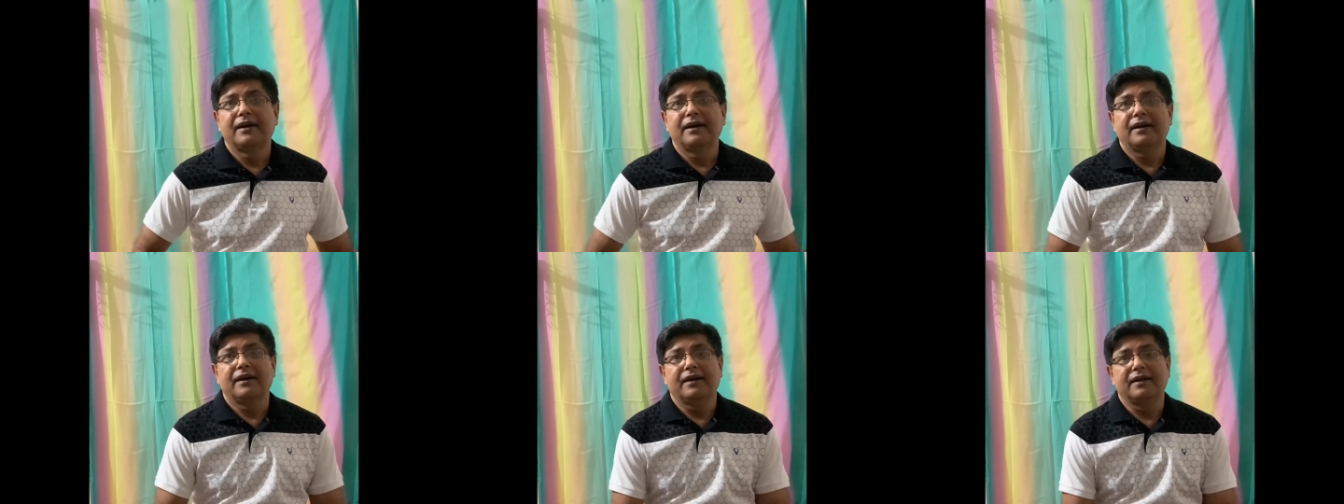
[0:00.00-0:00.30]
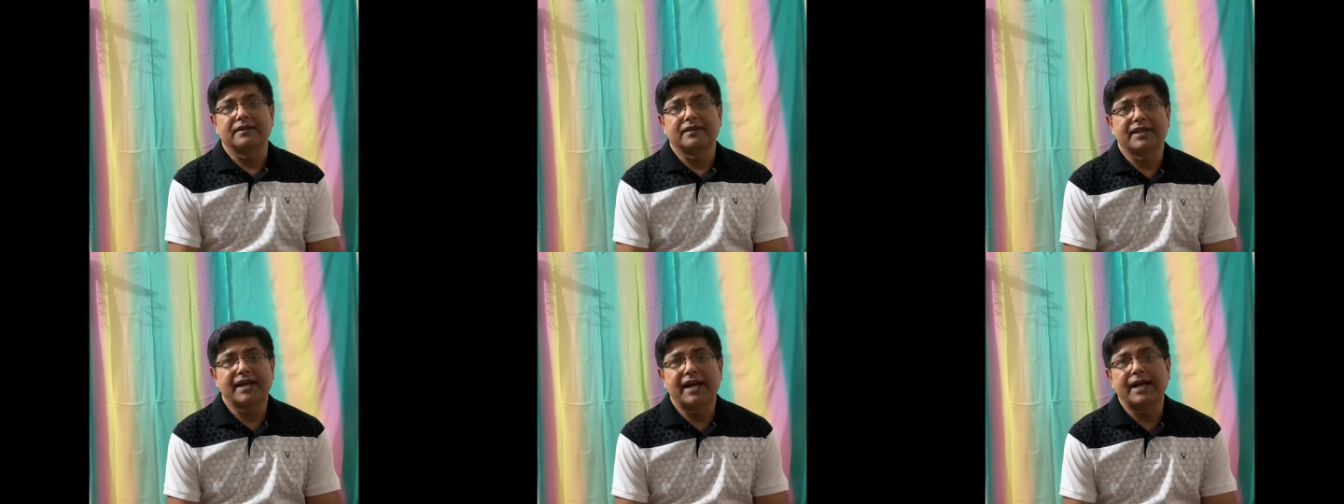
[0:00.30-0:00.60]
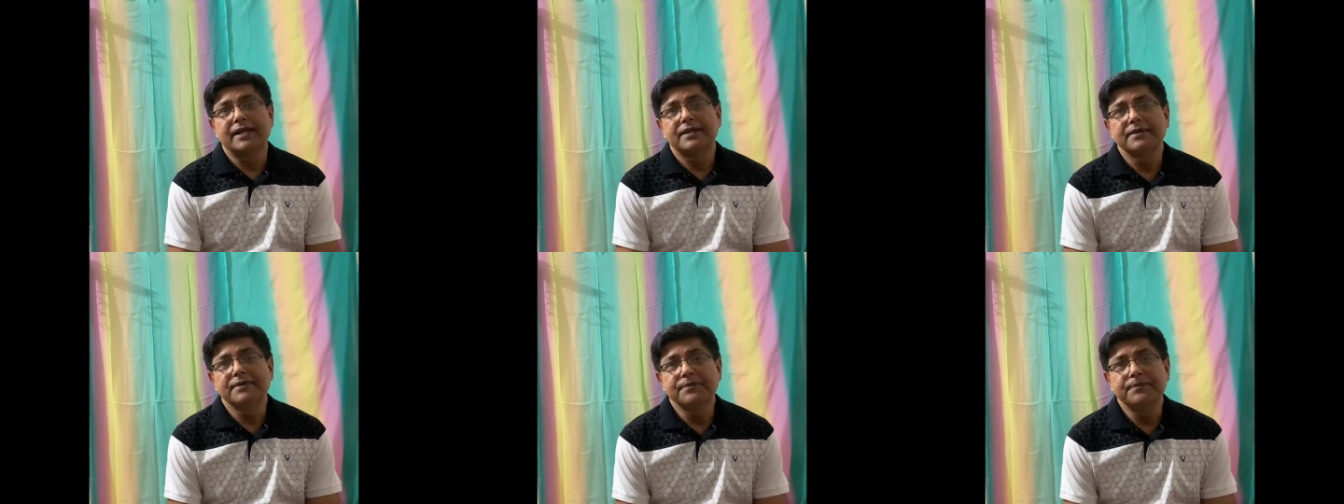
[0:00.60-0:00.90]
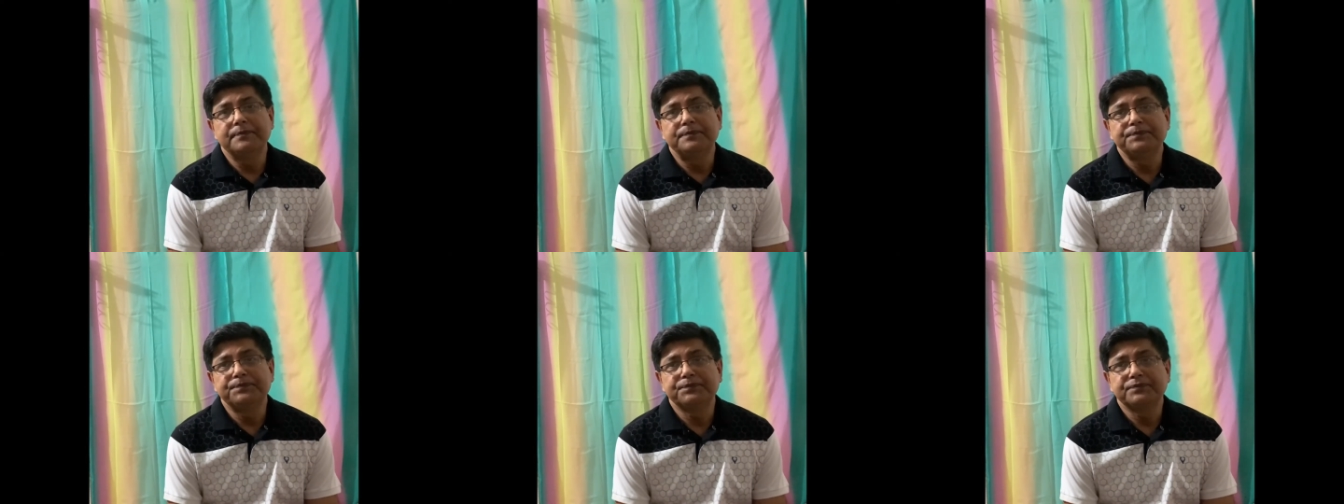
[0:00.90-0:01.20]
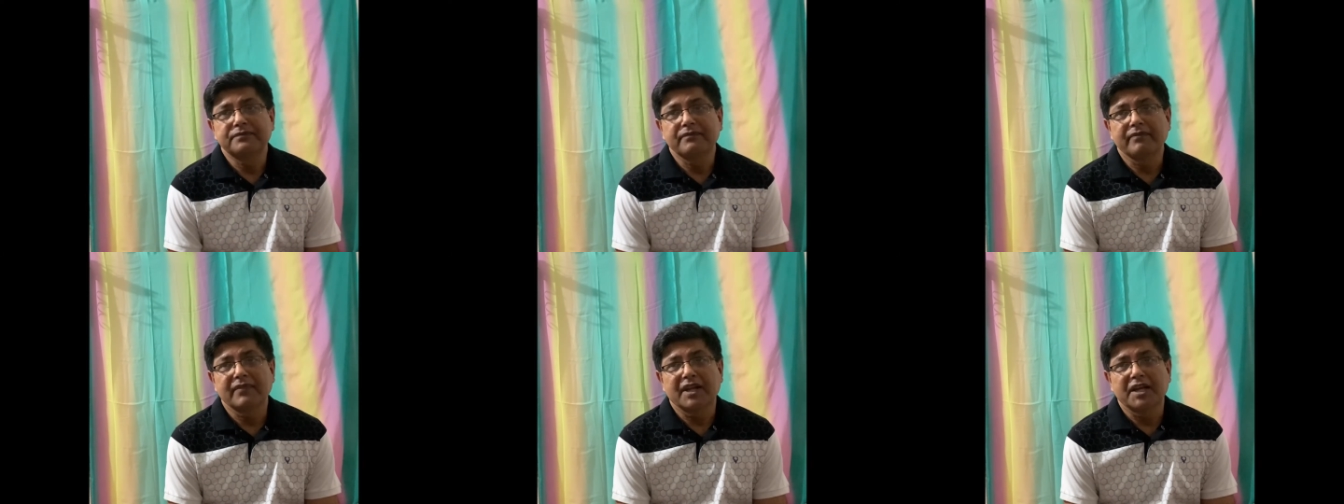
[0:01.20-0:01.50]
And then
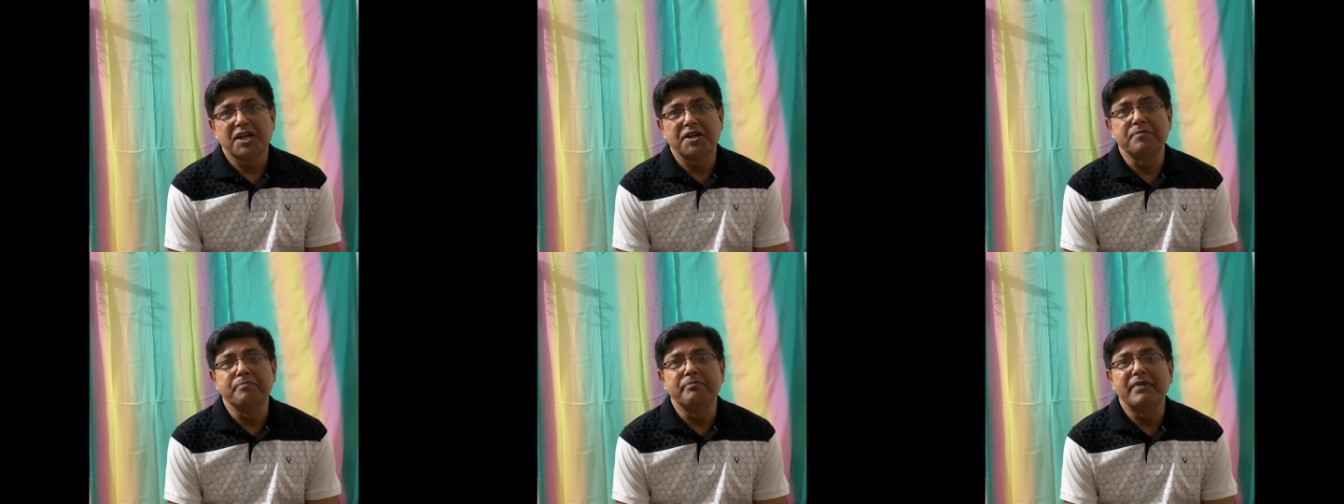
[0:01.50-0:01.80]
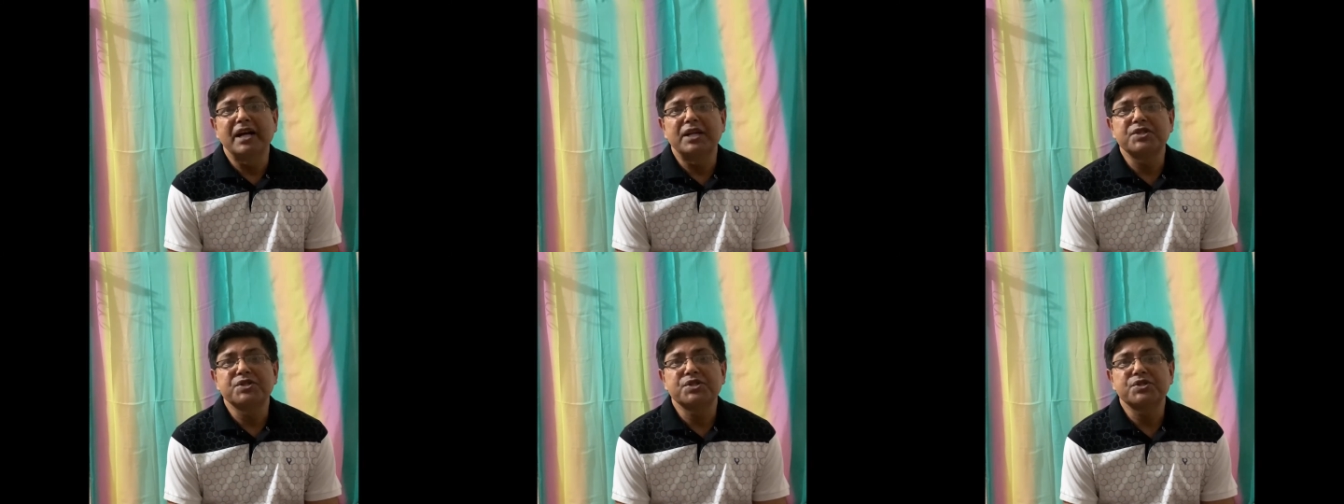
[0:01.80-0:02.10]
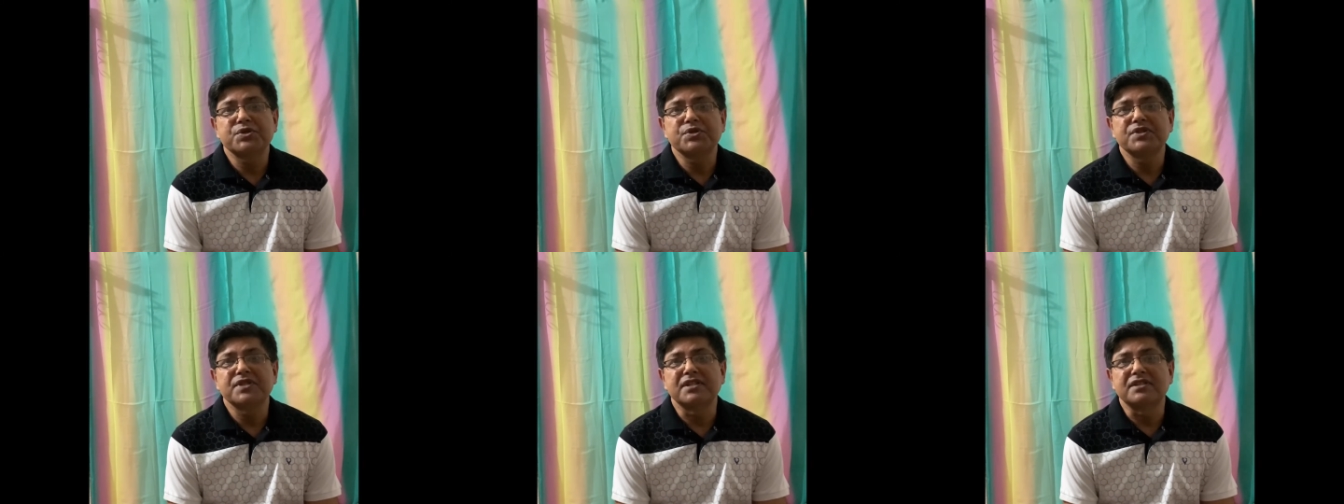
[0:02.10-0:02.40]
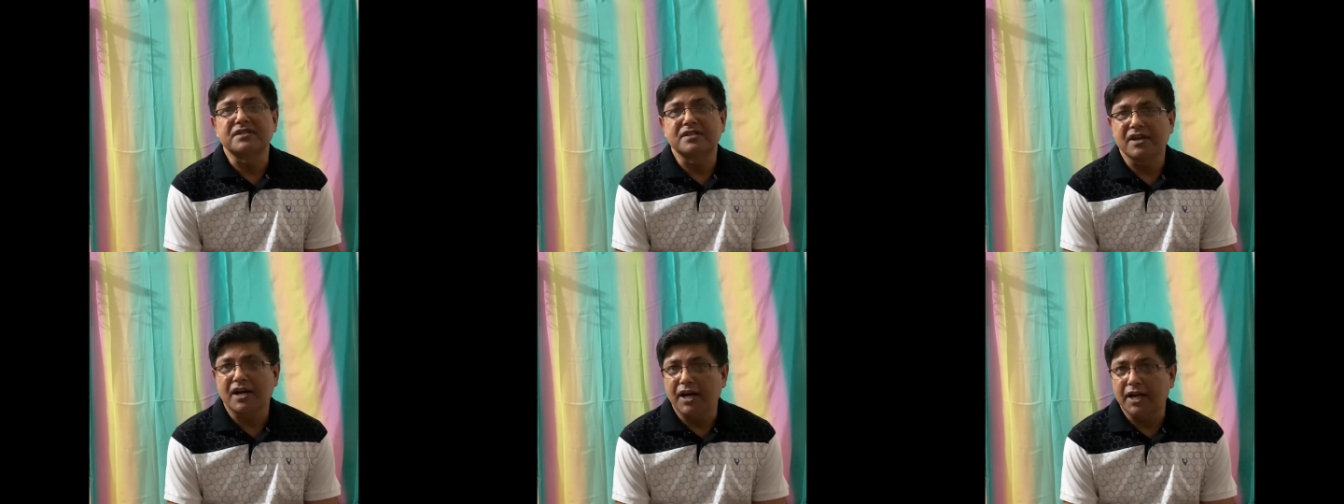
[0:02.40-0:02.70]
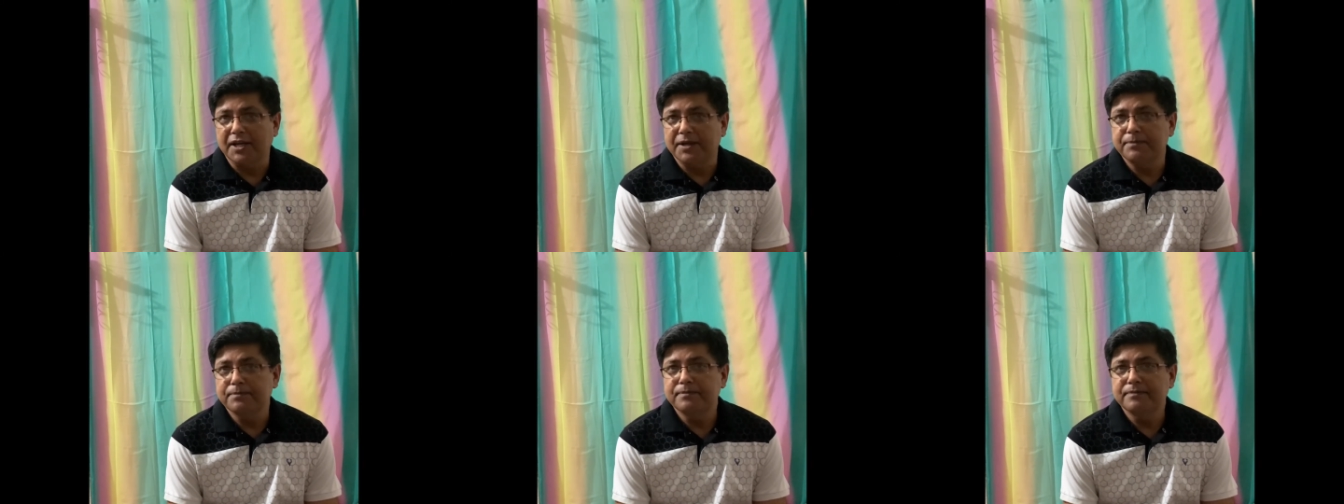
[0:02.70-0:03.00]
he mentioned the
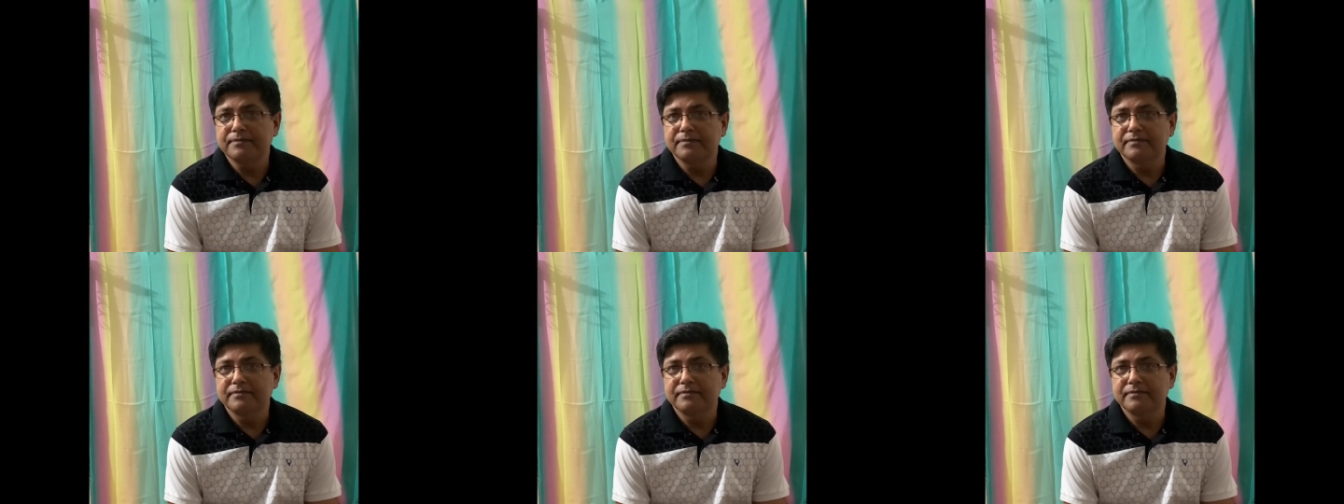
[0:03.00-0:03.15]
time